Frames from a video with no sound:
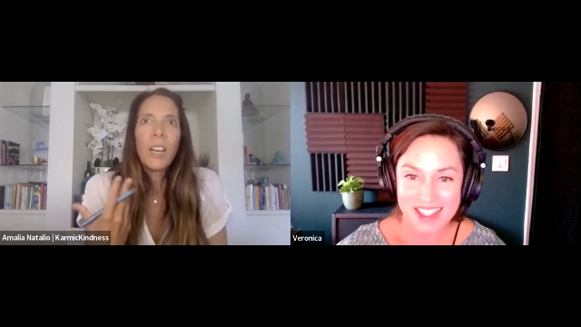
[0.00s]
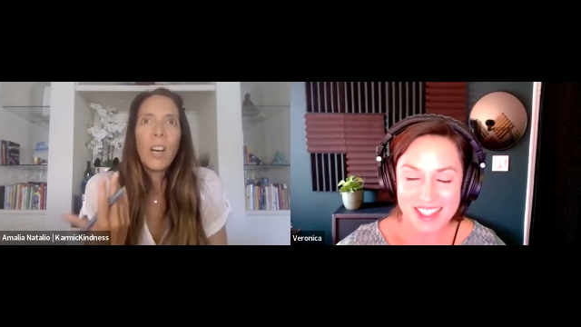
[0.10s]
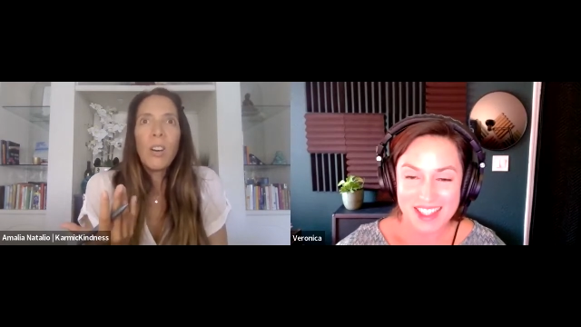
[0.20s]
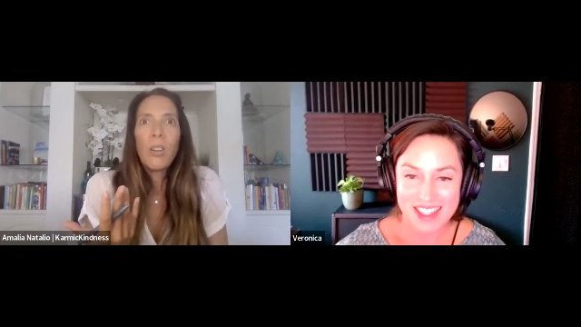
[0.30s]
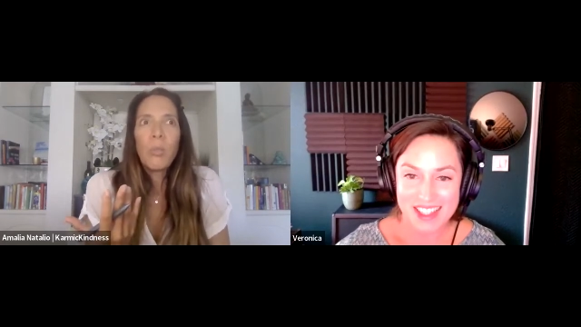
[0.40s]

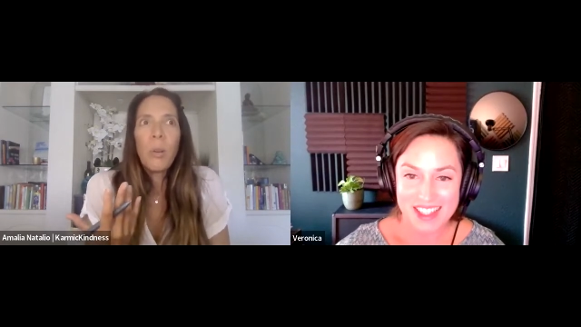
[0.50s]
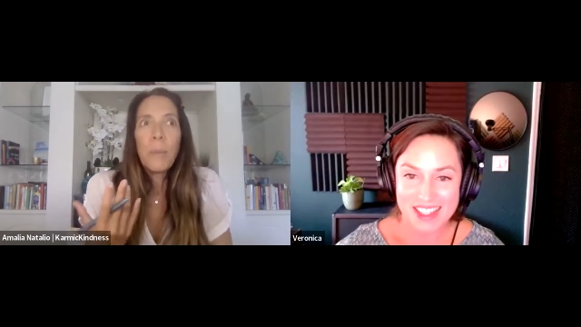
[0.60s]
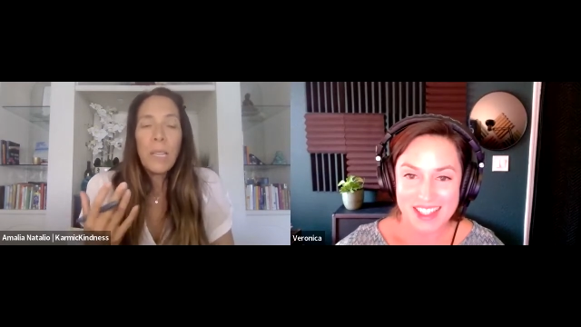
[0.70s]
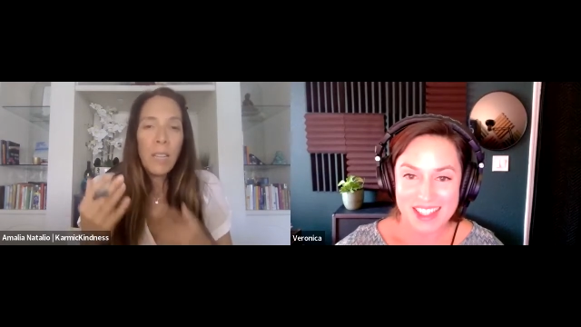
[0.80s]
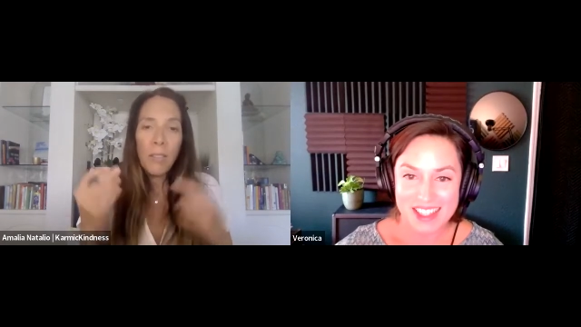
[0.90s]
Speaker 1: oh, I
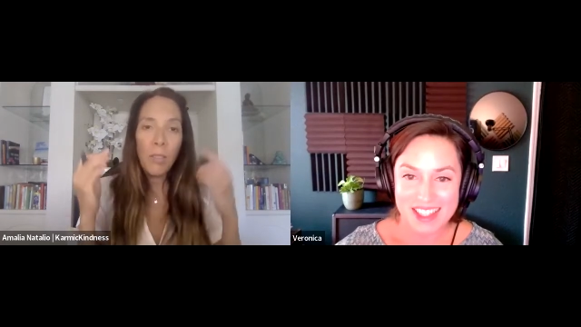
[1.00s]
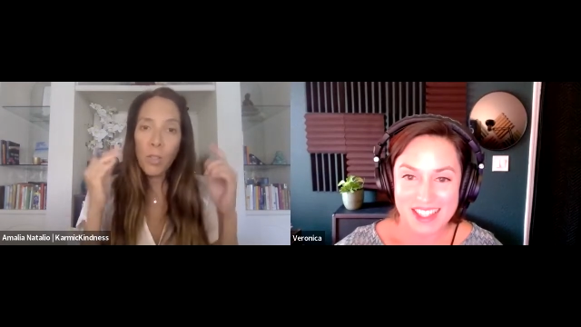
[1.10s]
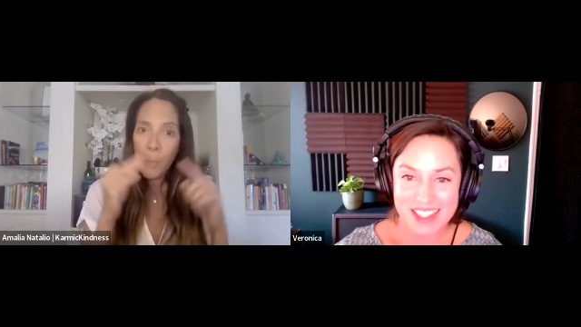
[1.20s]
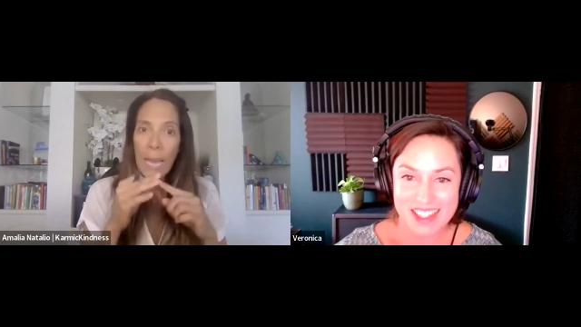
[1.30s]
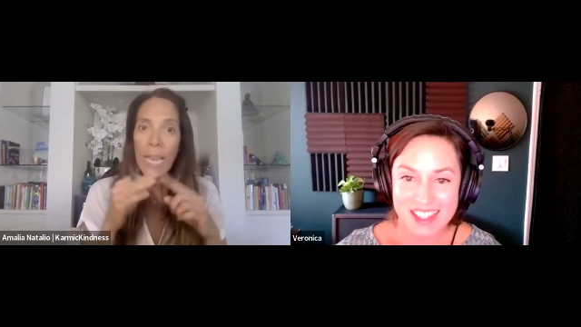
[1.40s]
mean,
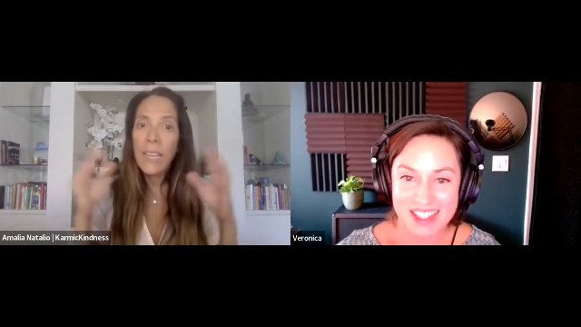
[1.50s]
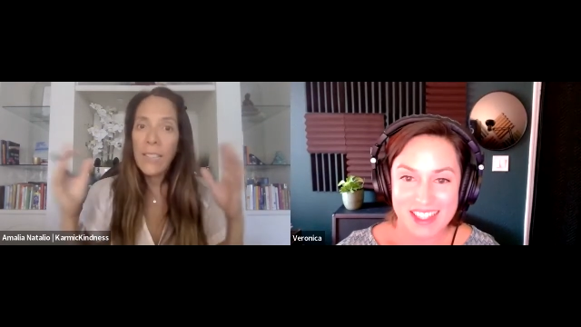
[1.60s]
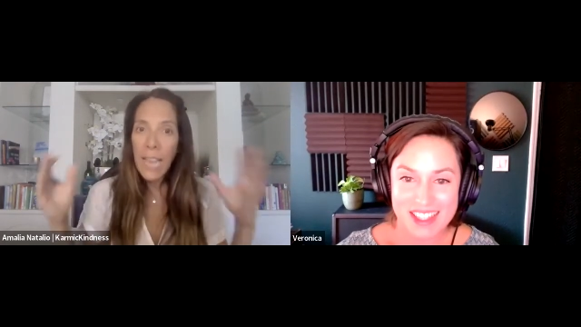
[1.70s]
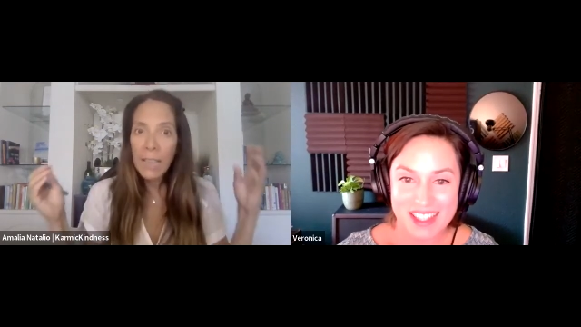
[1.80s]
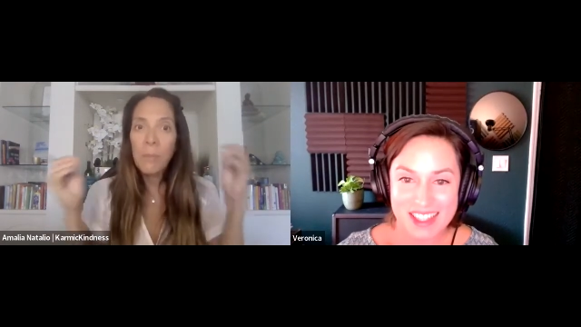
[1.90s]
Japan
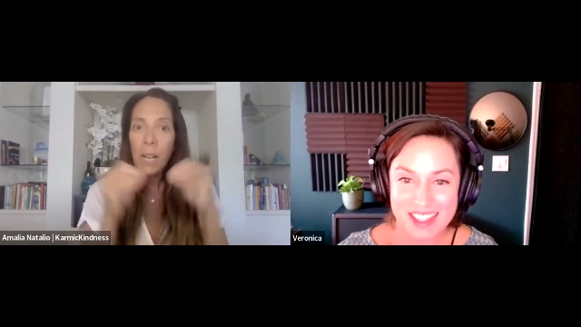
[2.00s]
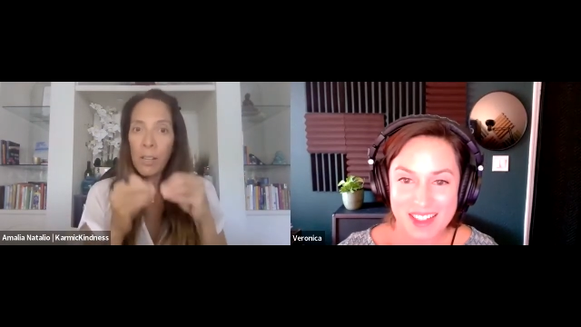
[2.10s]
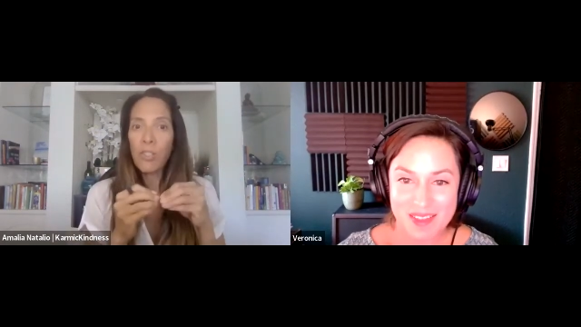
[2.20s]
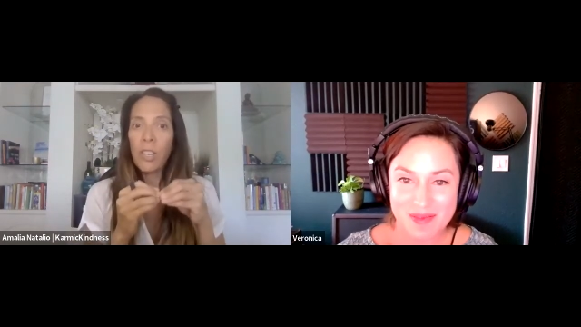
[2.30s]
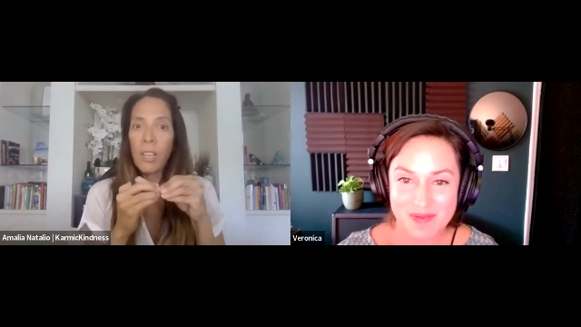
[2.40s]
and
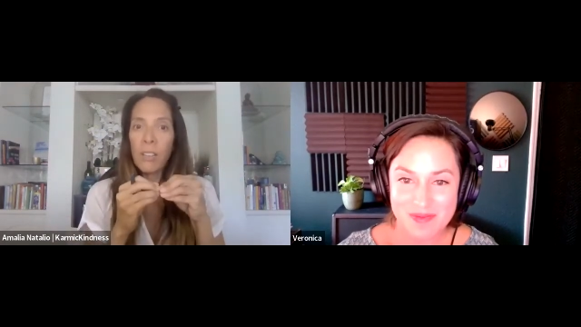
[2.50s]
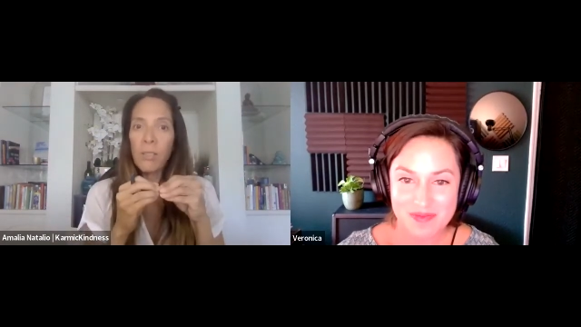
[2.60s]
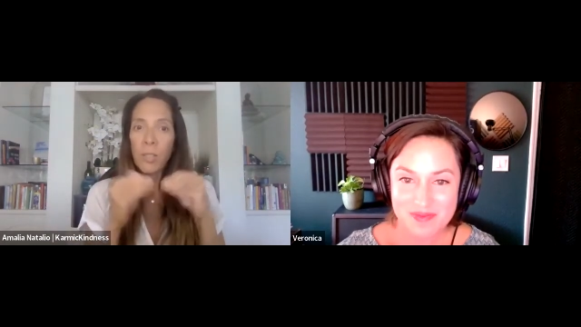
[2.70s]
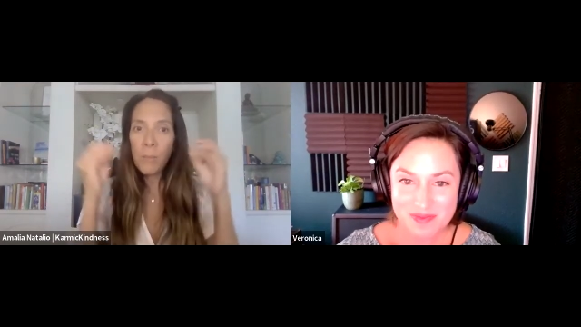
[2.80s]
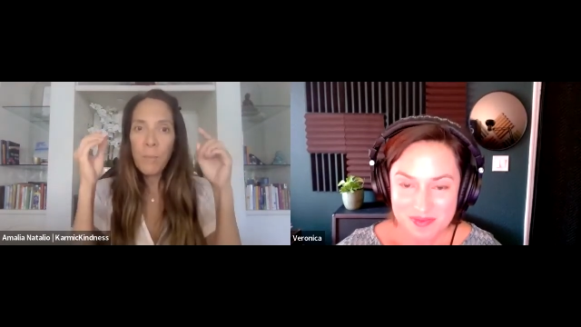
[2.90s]
matcha,
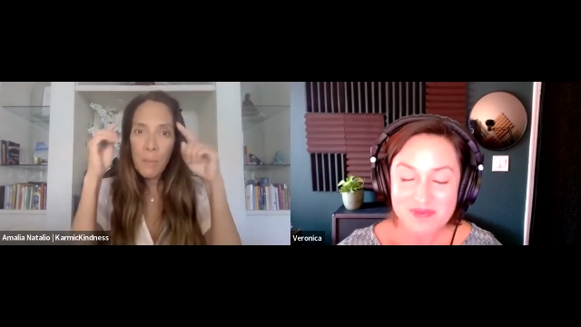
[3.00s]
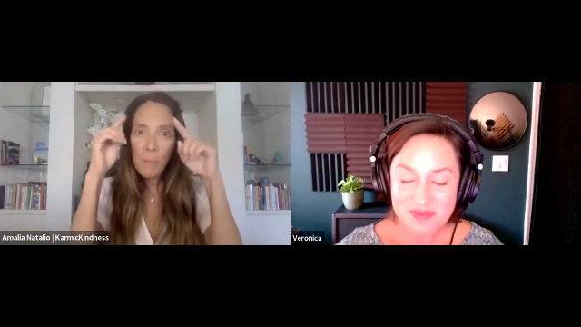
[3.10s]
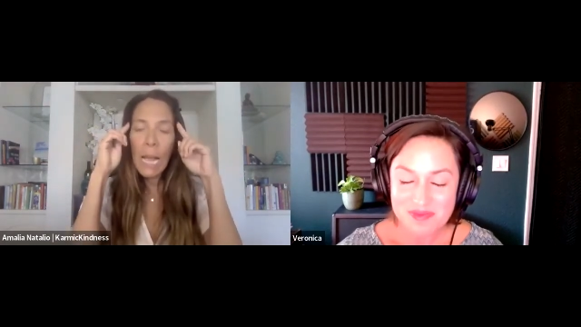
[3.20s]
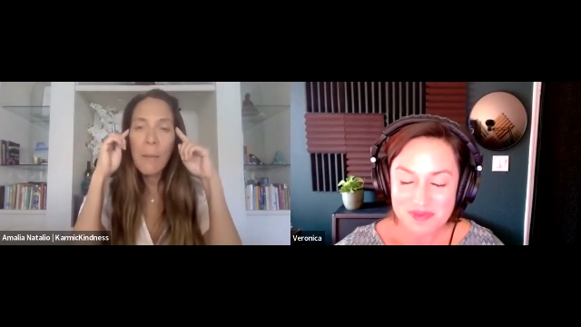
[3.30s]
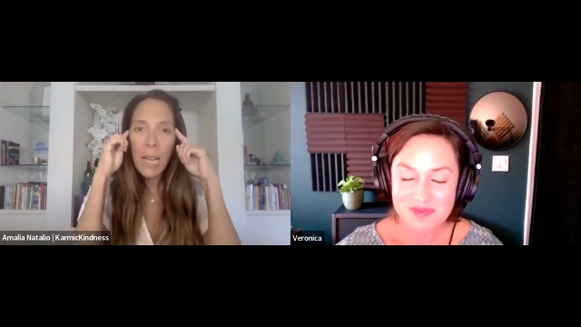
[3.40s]
to, in
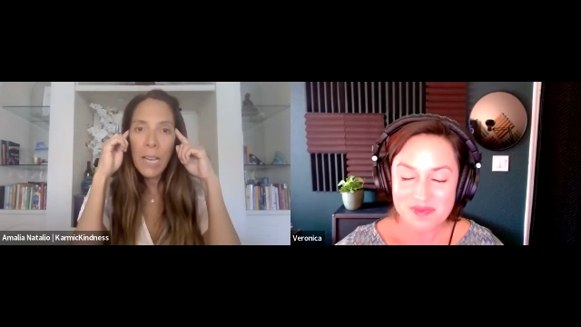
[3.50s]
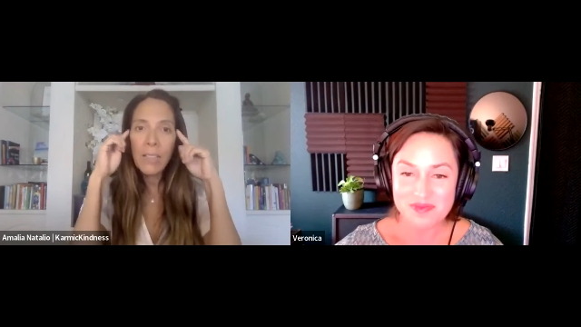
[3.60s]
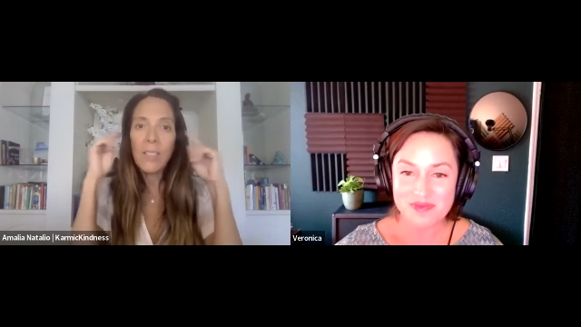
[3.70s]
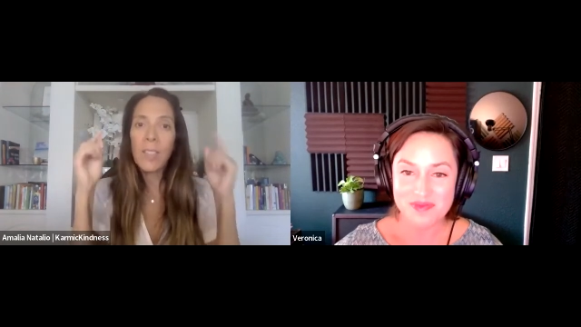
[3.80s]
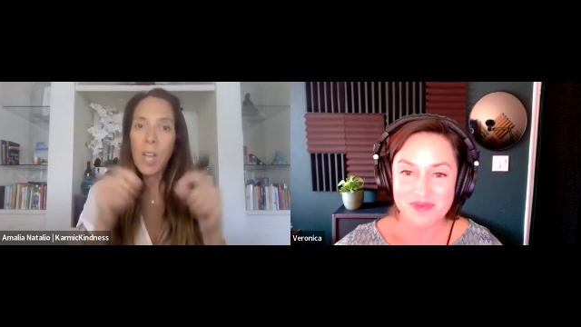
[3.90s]
my mind,
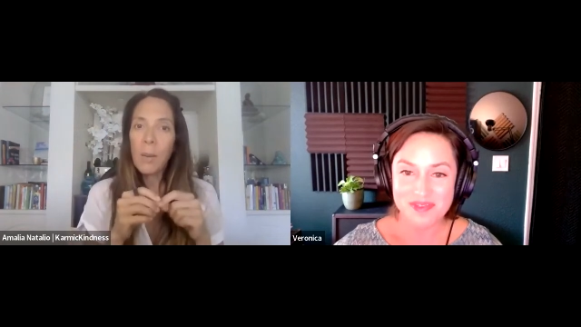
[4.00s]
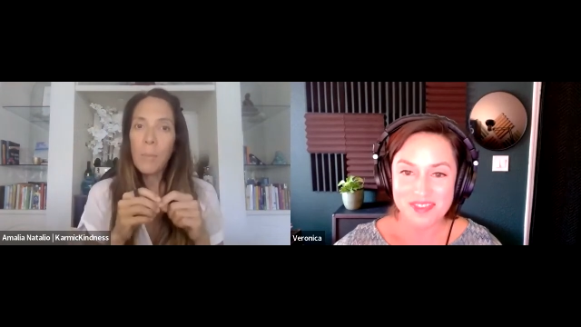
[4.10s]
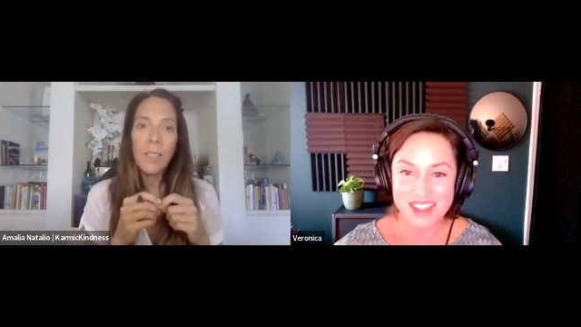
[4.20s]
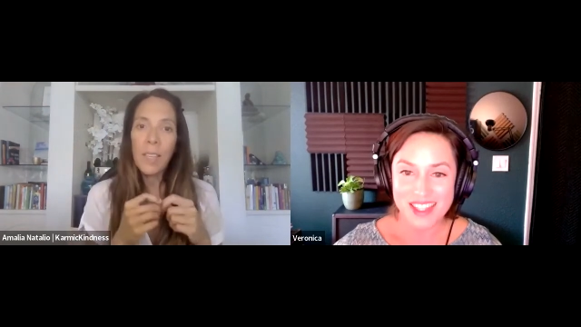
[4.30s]
is synonymous.